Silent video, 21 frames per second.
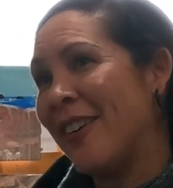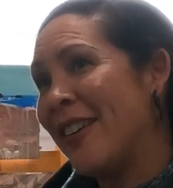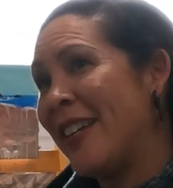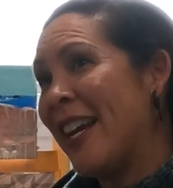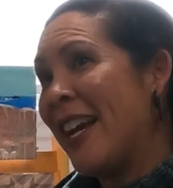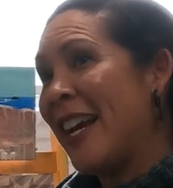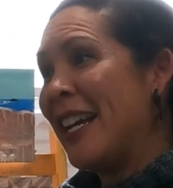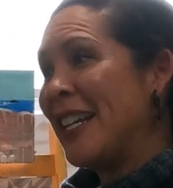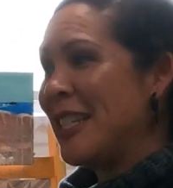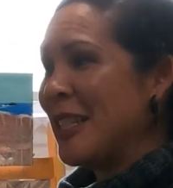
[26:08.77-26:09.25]
oh
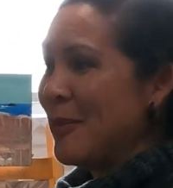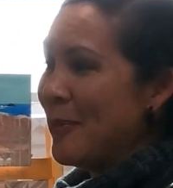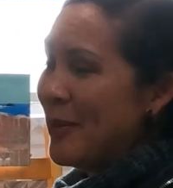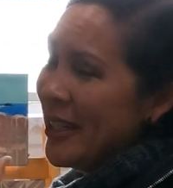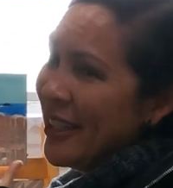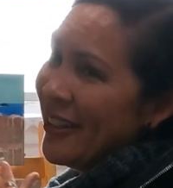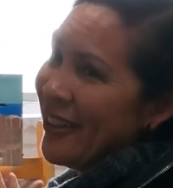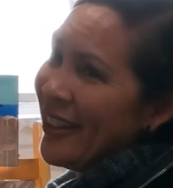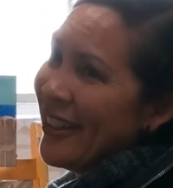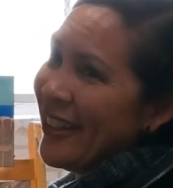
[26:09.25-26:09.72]
yeah, just
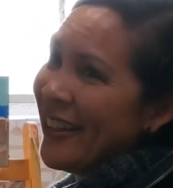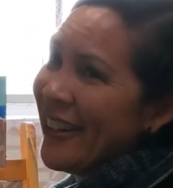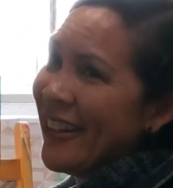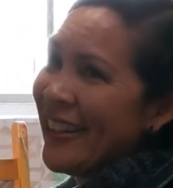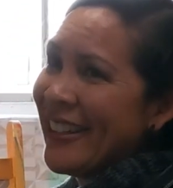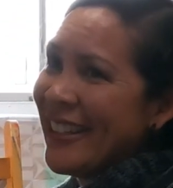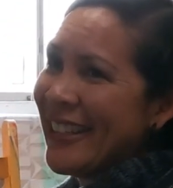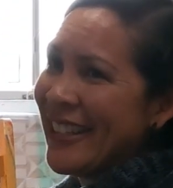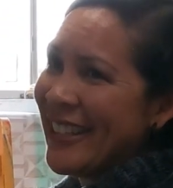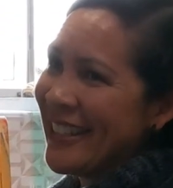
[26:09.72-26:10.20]
be a great
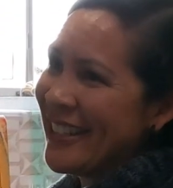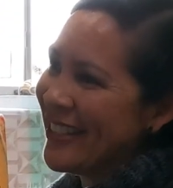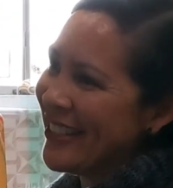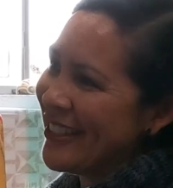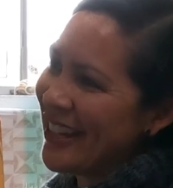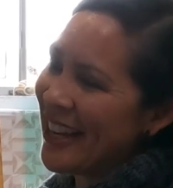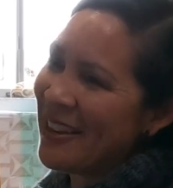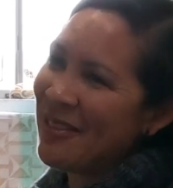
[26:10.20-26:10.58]
artist.